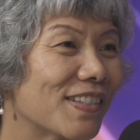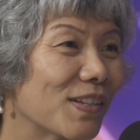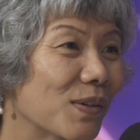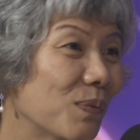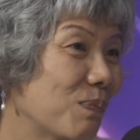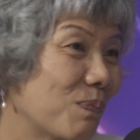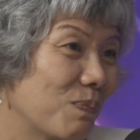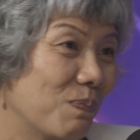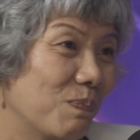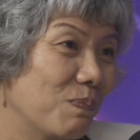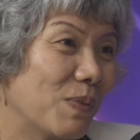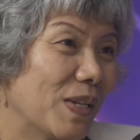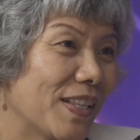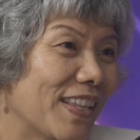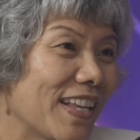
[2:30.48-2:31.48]
So,
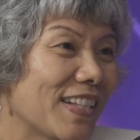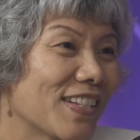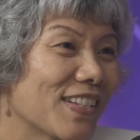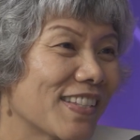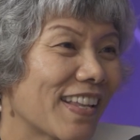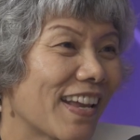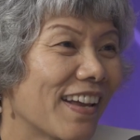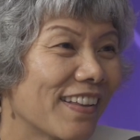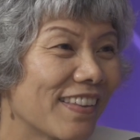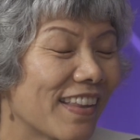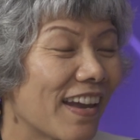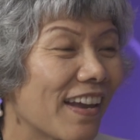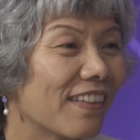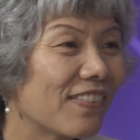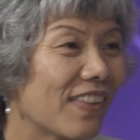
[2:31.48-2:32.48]
but that's just
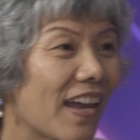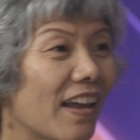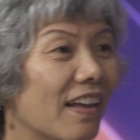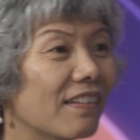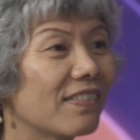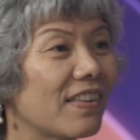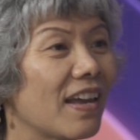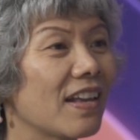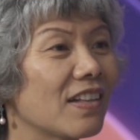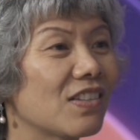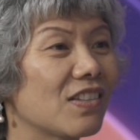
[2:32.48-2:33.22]
their